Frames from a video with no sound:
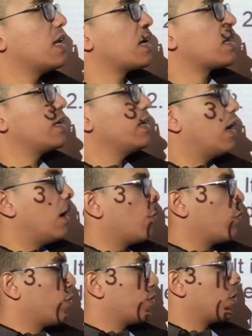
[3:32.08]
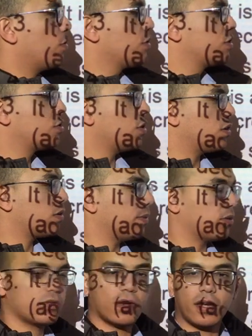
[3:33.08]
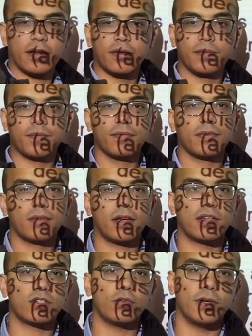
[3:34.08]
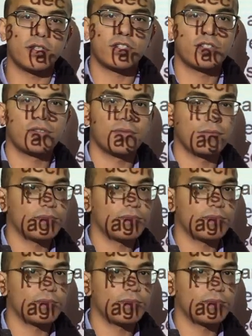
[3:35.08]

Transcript: exactly were going to talk about today. Thank you so much.